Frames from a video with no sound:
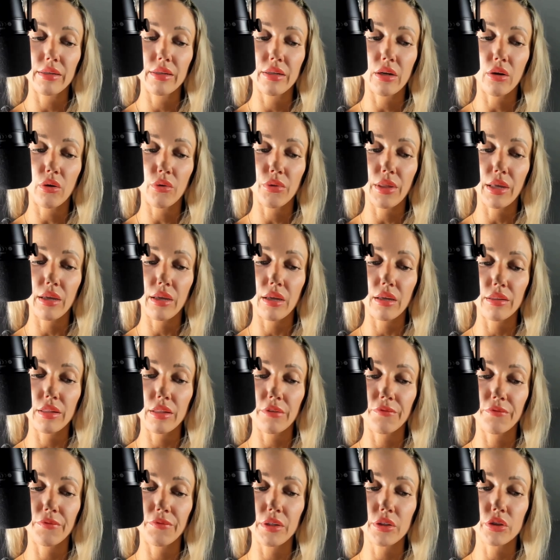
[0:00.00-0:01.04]

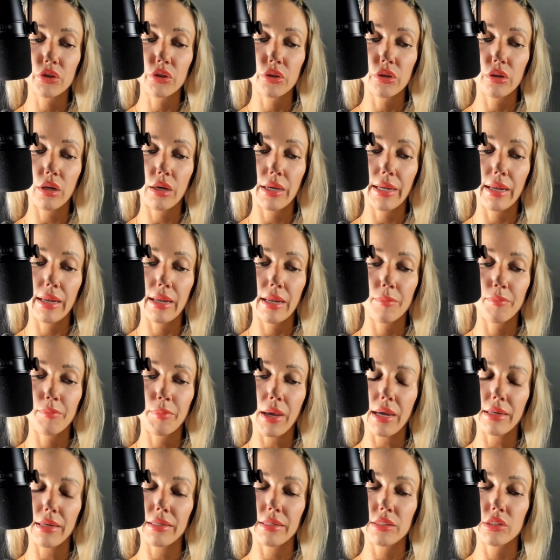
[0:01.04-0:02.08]
They feature a
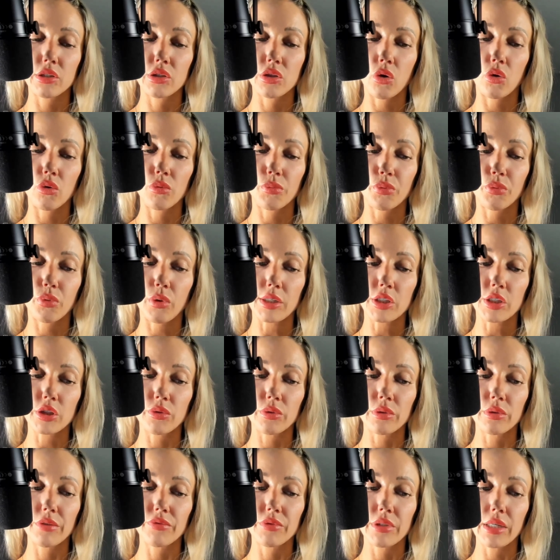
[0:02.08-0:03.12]
patented zone pressure
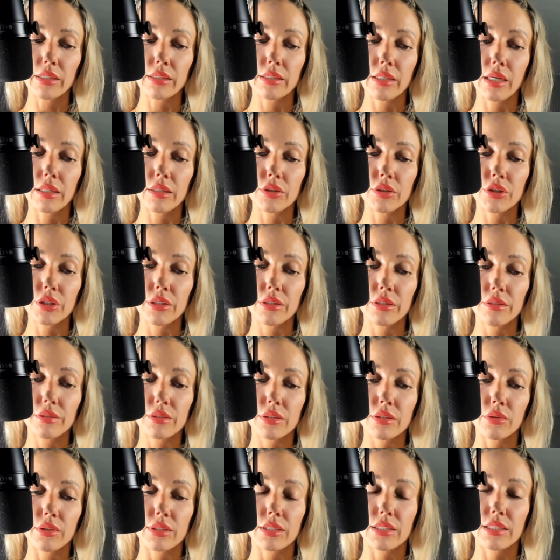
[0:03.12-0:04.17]
relief technology.
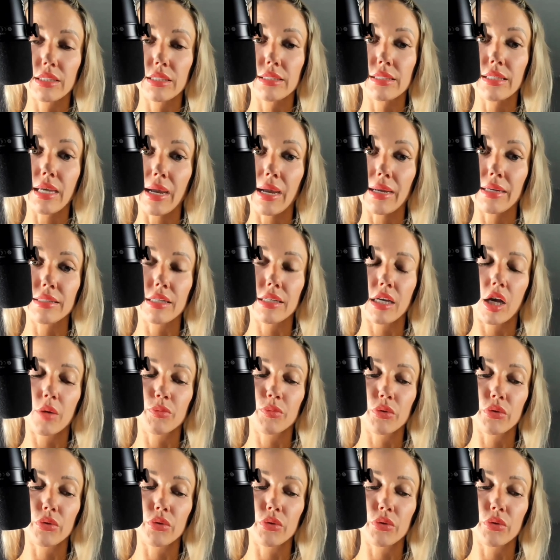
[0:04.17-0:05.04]
So it's designed to help